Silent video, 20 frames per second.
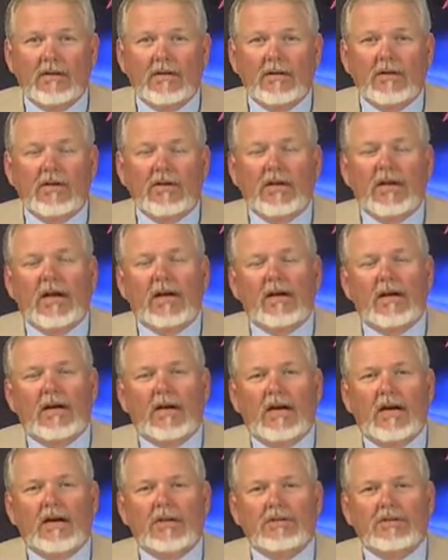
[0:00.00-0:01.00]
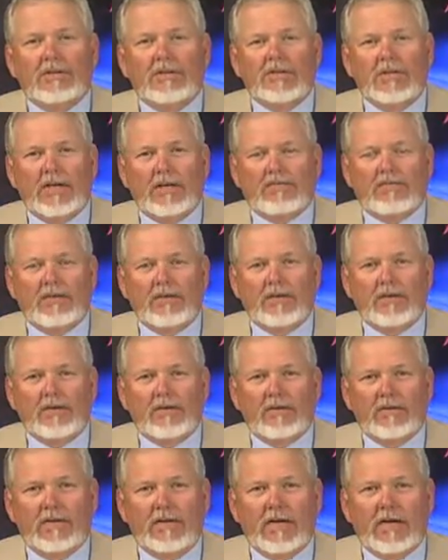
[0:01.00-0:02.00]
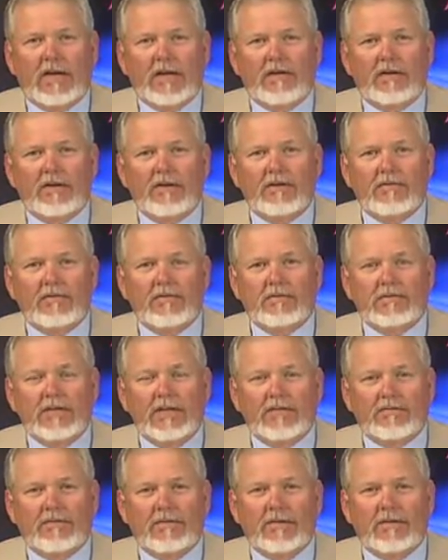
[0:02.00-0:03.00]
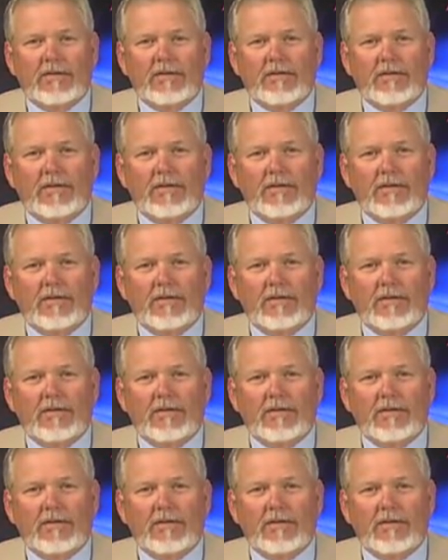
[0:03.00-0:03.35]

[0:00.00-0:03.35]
Good. How's Jeffrey doing? I hadn't heard from Jeffrey.